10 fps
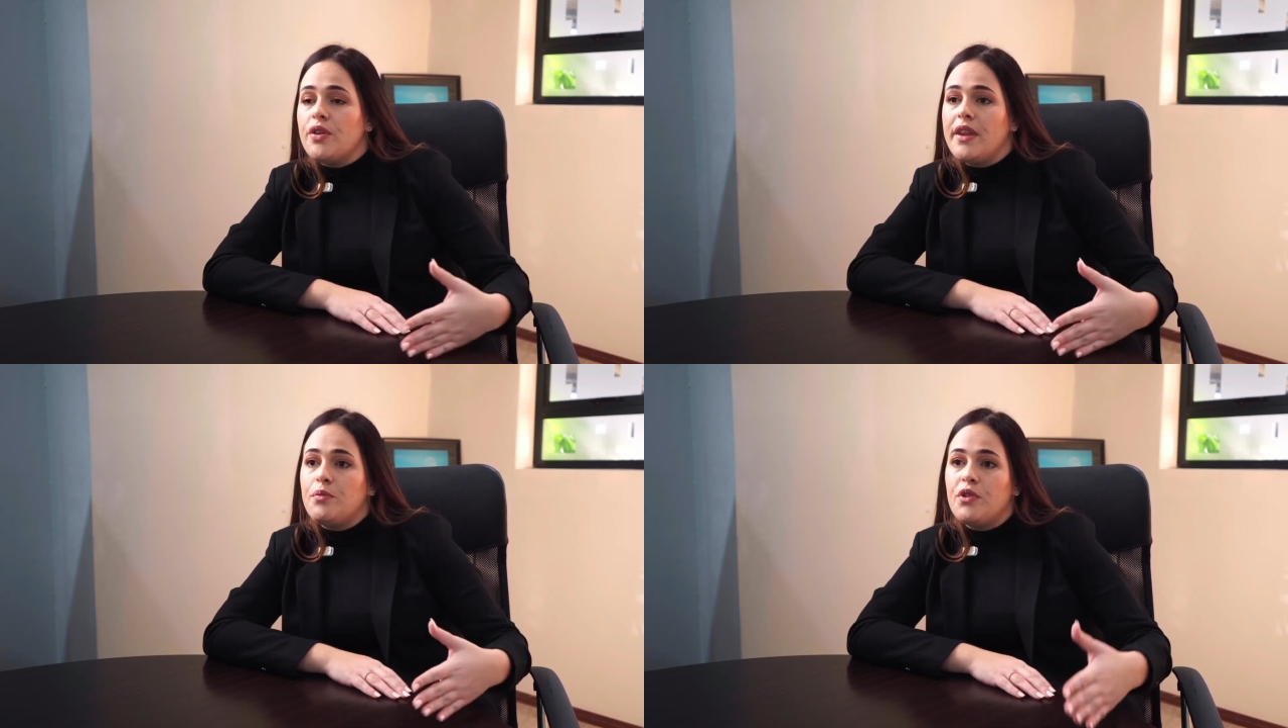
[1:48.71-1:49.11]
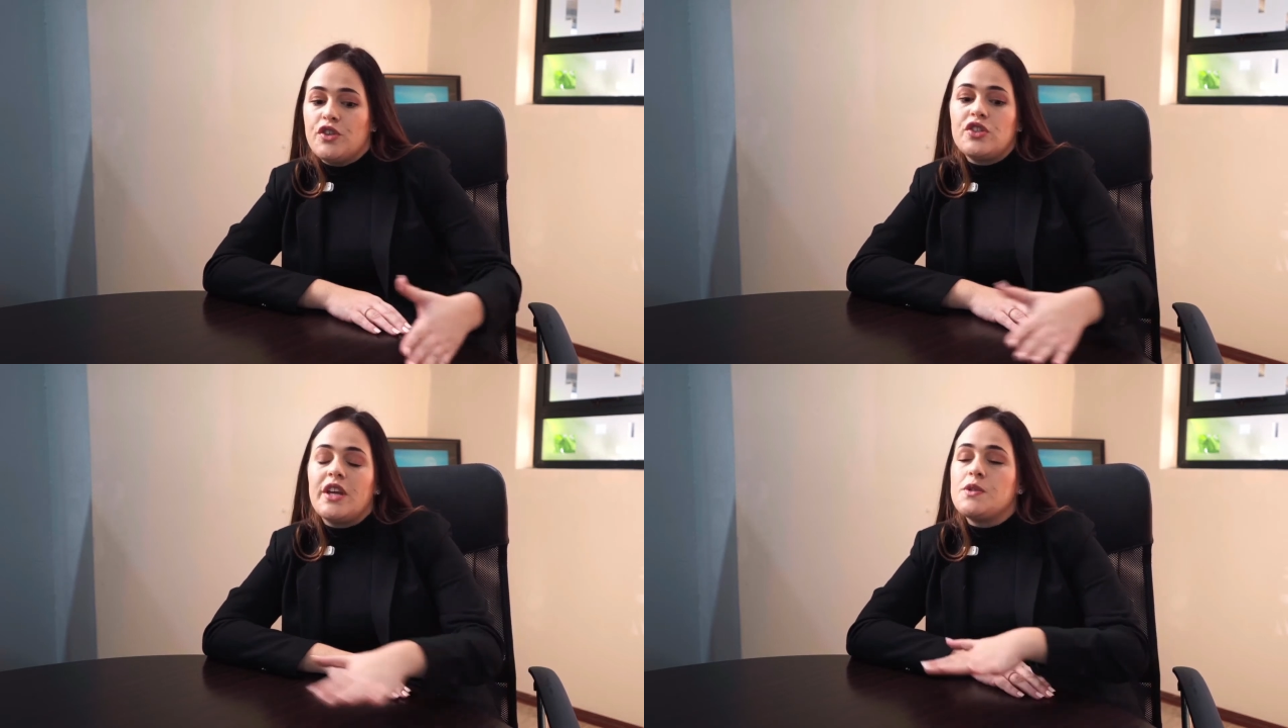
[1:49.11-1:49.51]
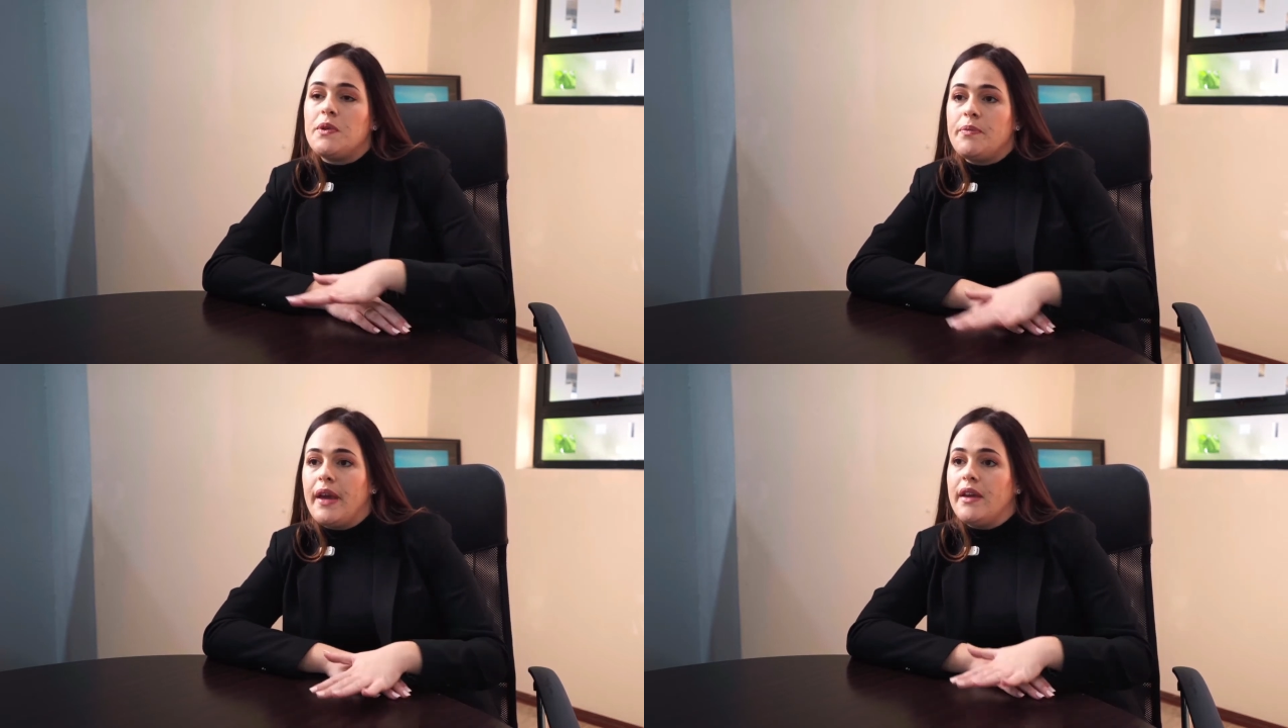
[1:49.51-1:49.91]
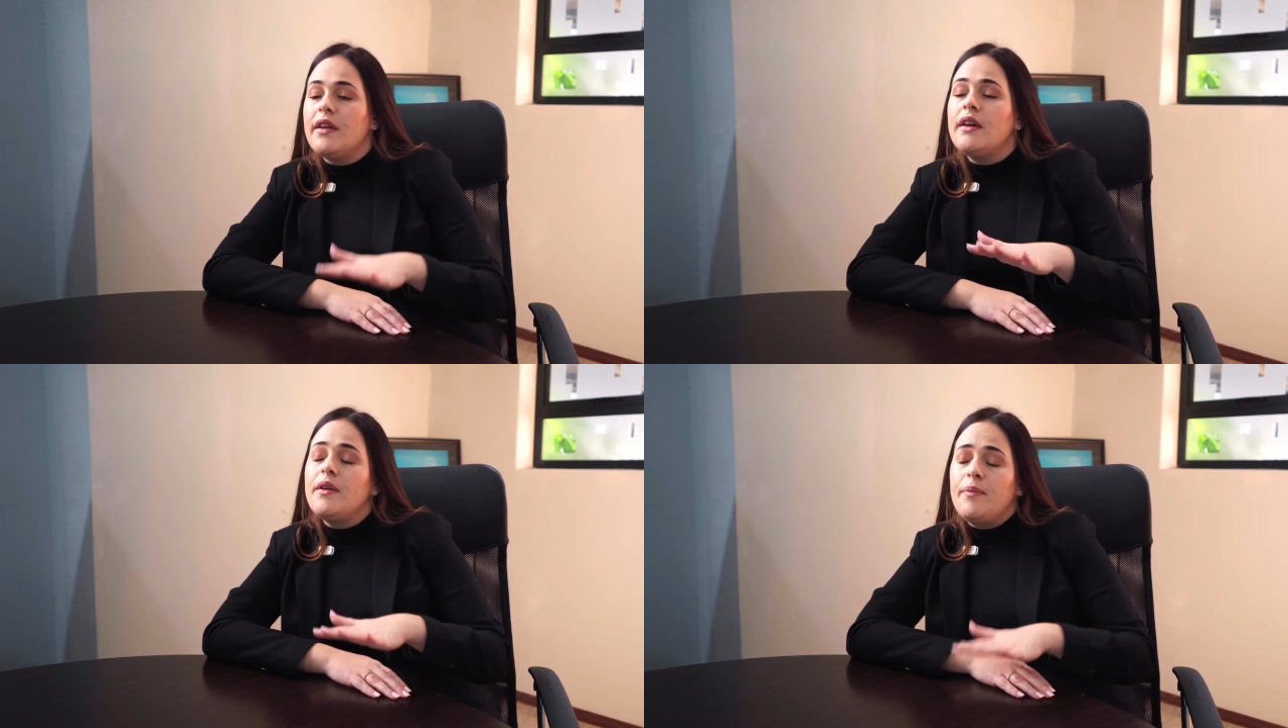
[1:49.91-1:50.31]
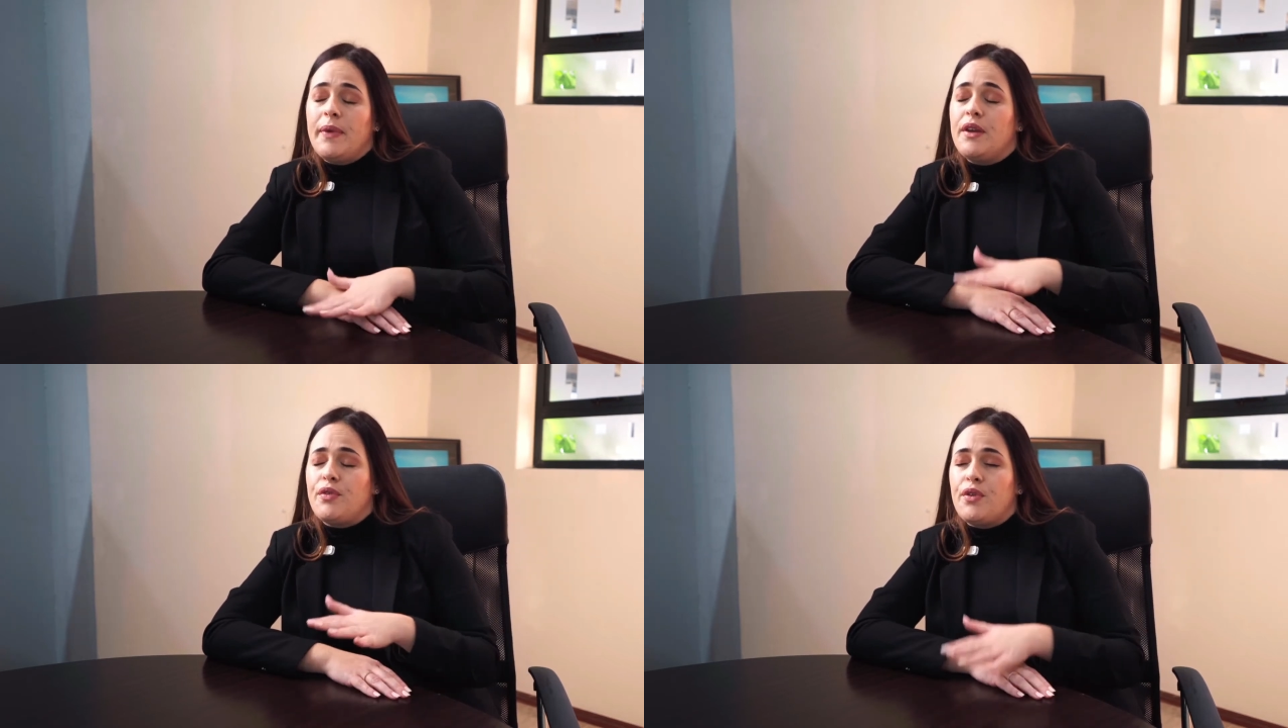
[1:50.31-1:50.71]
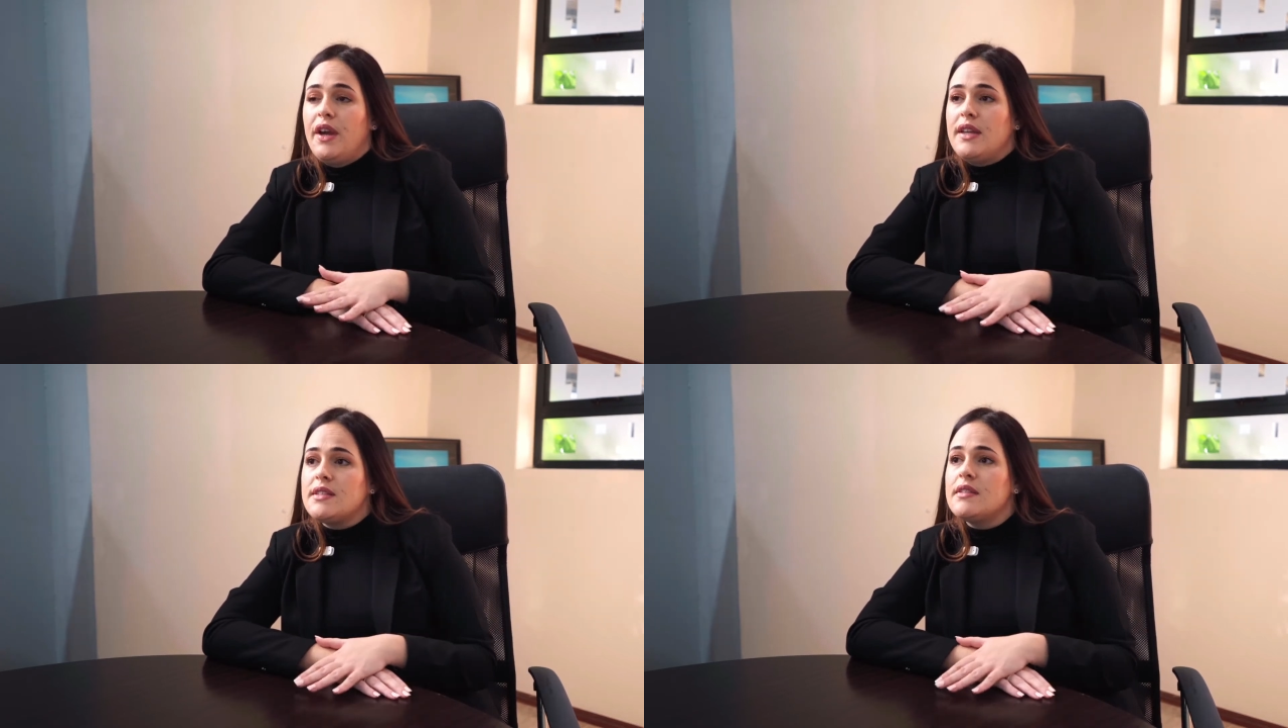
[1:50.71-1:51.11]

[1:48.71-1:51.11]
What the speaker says: that provision has been made for the rates.